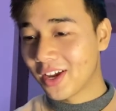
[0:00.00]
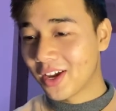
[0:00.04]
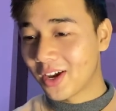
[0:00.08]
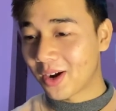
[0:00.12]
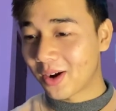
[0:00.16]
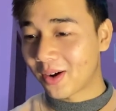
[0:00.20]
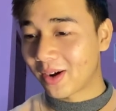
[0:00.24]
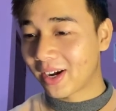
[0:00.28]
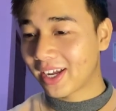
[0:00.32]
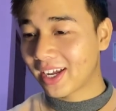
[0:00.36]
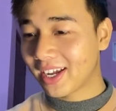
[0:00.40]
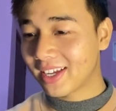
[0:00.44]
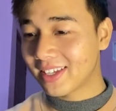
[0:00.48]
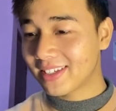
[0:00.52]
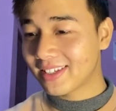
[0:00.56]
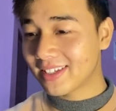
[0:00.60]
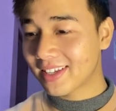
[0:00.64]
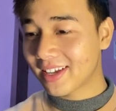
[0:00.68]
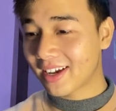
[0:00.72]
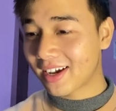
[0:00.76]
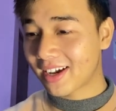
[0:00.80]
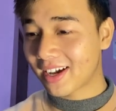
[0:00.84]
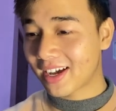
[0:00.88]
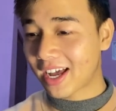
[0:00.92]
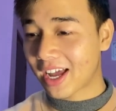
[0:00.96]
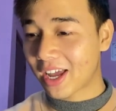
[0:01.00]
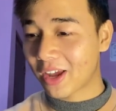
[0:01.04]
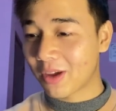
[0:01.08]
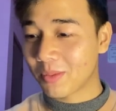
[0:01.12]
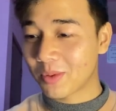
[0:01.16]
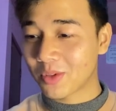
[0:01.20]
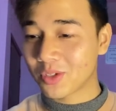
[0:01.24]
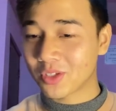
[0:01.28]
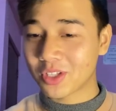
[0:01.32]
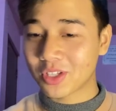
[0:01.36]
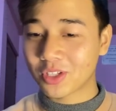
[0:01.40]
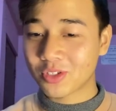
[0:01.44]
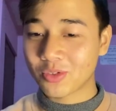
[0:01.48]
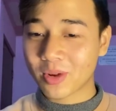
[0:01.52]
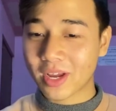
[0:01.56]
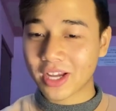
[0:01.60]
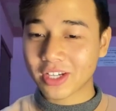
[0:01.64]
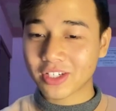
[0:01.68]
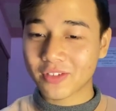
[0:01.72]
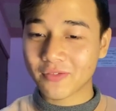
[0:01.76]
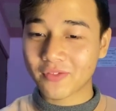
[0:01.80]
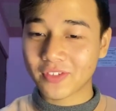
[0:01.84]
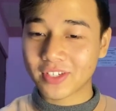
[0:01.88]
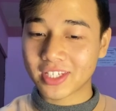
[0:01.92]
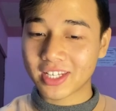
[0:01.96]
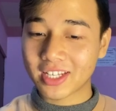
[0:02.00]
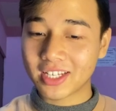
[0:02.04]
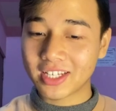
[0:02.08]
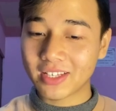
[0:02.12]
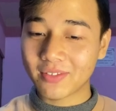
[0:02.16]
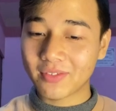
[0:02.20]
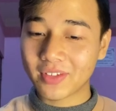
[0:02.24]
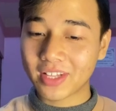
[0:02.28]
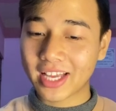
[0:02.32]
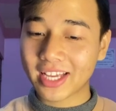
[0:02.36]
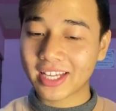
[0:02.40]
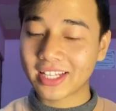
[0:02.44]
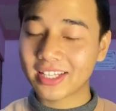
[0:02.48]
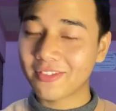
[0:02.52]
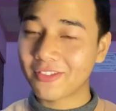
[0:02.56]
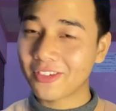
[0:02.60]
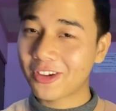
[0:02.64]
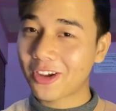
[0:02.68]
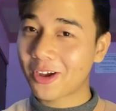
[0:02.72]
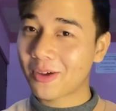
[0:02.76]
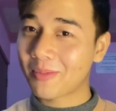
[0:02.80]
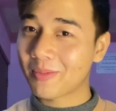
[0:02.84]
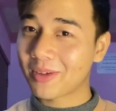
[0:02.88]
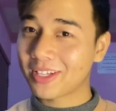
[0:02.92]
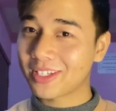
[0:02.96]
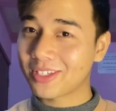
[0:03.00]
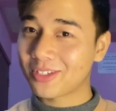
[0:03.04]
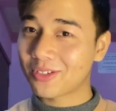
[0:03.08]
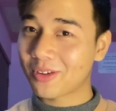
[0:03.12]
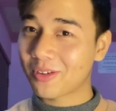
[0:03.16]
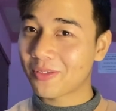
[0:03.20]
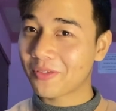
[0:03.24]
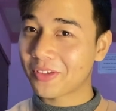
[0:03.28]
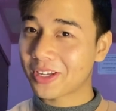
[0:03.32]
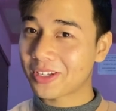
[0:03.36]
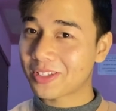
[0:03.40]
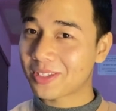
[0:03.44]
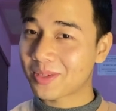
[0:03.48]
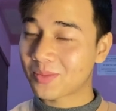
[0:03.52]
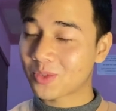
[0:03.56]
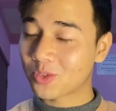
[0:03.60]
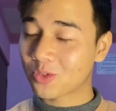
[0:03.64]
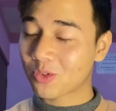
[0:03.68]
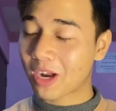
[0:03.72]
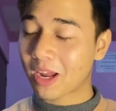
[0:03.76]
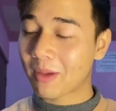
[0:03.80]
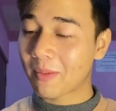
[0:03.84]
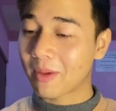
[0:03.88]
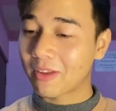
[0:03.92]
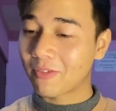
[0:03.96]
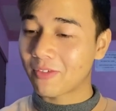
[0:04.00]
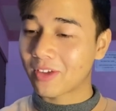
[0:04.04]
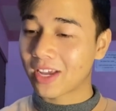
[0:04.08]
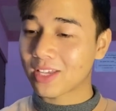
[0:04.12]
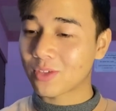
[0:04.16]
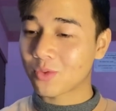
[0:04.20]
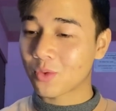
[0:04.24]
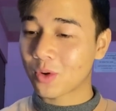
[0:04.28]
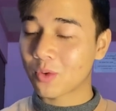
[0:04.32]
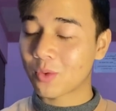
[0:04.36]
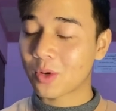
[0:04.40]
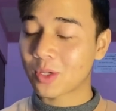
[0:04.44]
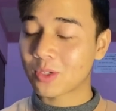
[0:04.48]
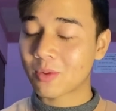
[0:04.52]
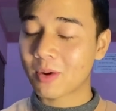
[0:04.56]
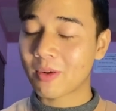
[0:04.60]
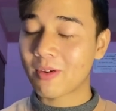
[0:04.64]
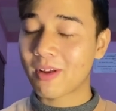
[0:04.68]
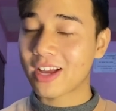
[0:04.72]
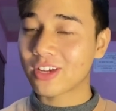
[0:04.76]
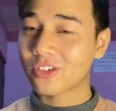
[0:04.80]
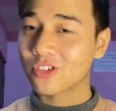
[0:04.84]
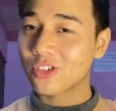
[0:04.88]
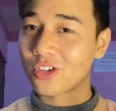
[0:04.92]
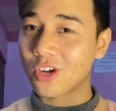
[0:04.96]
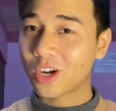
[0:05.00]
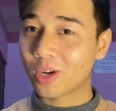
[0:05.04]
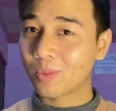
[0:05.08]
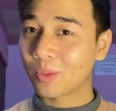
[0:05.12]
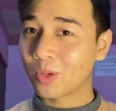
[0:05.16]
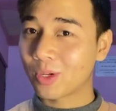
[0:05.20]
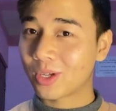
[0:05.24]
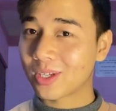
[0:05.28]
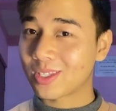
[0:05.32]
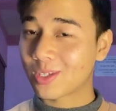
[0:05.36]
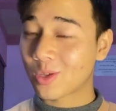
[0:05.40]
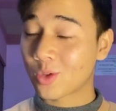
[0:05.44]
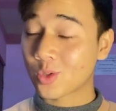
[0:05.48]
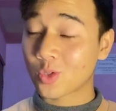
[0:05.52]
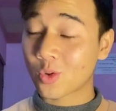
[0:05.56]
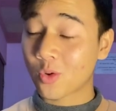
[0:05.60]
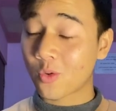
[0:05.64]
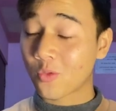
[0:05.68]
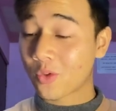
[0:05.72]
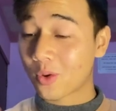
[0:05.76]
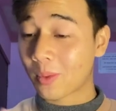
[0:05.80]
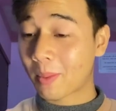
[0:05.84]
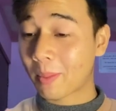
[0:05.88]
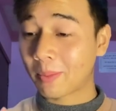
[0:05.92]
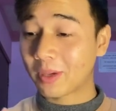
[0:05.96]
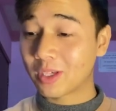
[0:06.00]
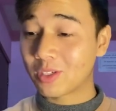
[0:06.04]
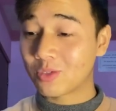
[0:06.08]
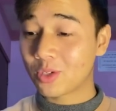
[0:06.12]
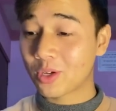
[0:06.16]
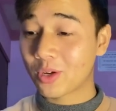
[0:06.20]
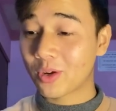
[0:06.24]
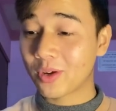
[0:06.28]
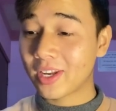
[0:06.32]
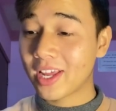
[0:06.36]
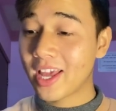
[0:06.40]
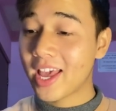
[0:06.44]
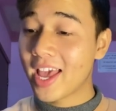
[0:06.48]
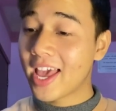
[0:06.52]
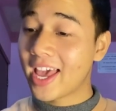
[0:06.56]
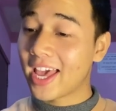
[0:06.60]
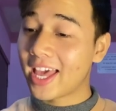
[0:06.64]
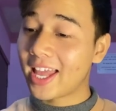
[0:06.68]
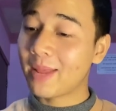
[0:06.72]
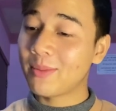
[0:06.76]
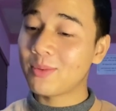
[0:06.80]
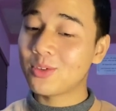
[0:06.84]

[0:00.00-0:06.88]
Alright guys, I hope you enjoyed this reaction. If you did, leave a like, leave a comment. Do not forget to subscribe. And if you guys want to watch my reaction to Dark Blue Kiss, it's over on my Patreon. And I'll